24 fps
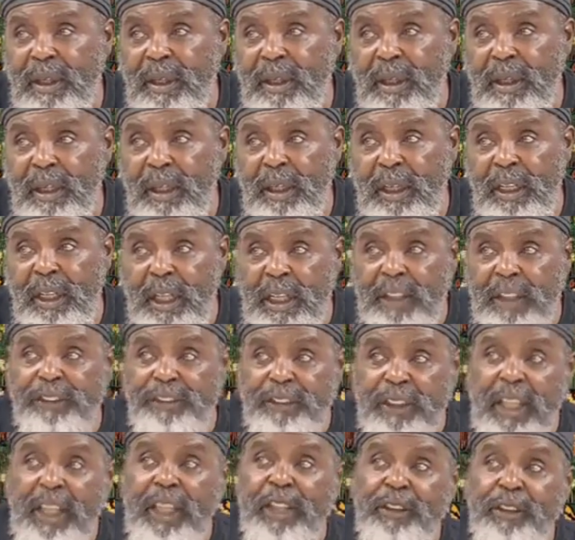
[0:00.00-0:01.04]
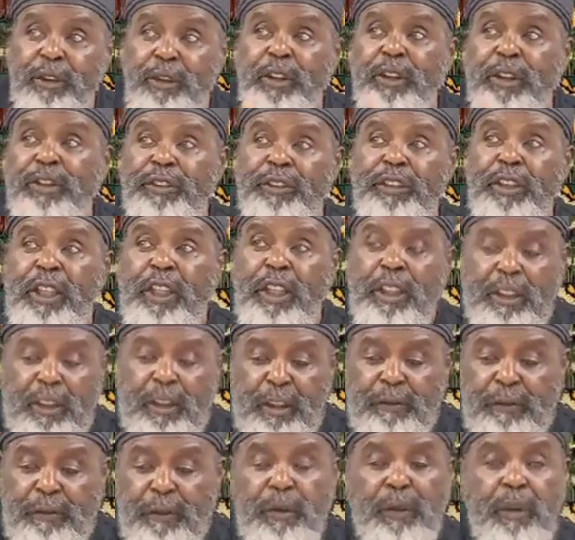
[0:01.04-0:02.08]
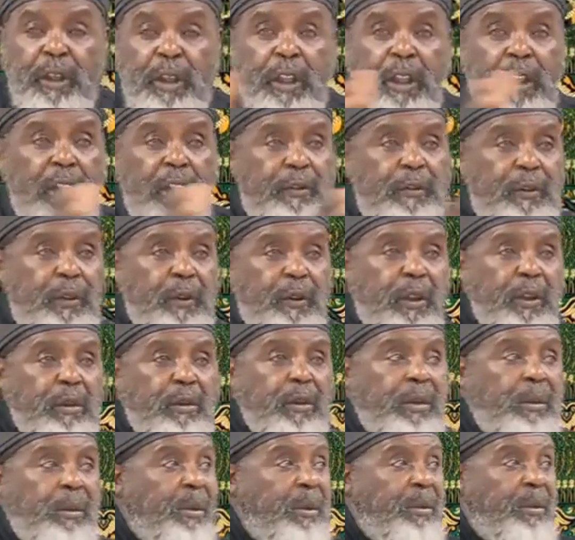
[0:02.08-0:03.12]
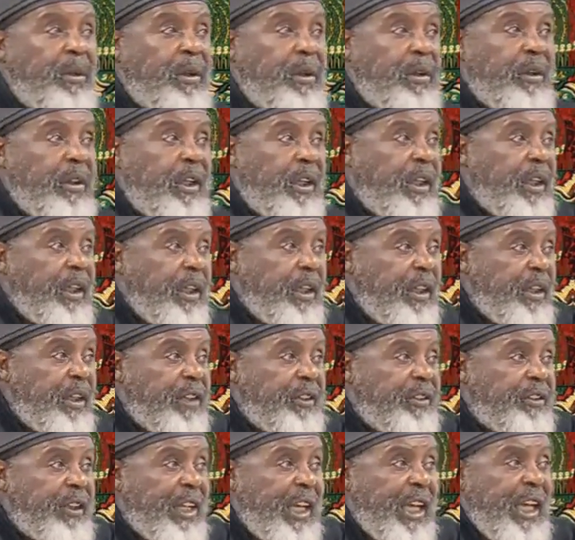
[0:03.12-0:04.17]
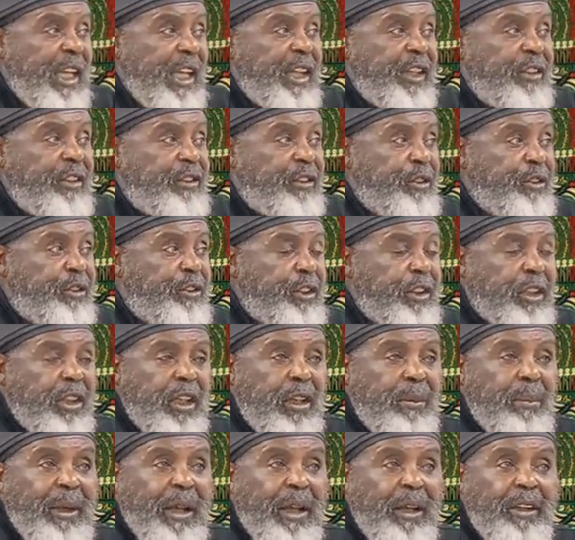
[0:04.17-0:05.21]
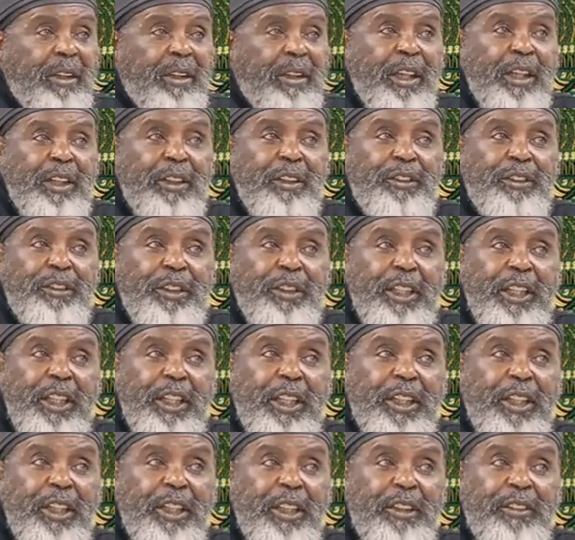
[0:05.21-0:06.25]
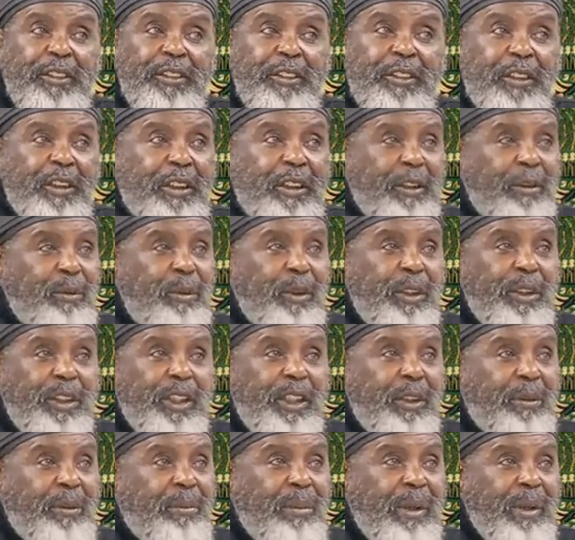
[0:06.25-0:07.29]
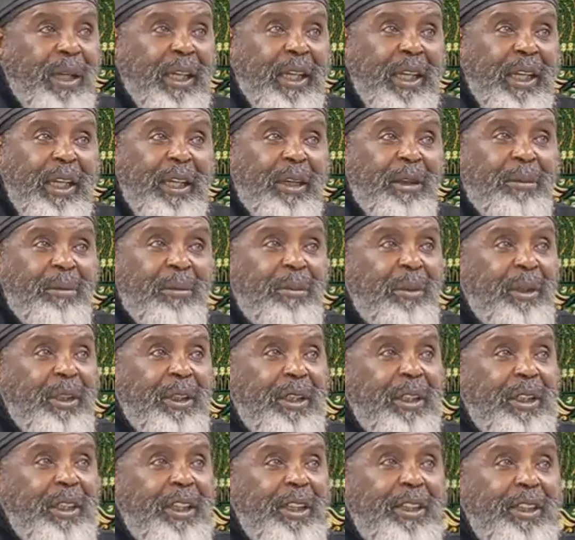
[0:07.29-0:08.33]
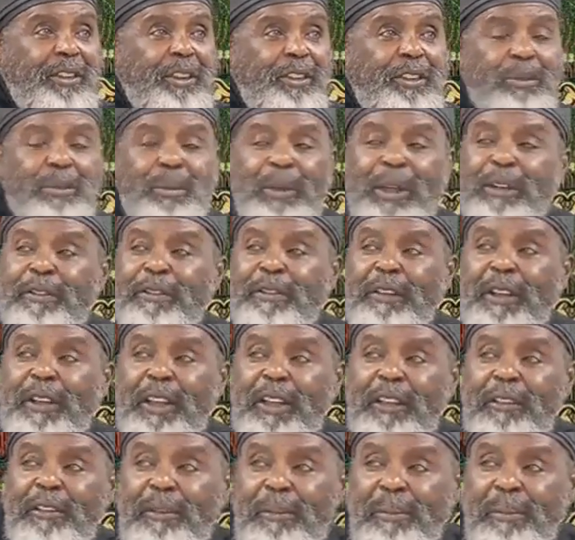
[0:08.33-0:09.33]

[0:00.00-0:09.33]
And they say it, you could see it. If you can remember it, the Zionists used to come out and they used to hit at us and we'd hit back at them and just make fun of them.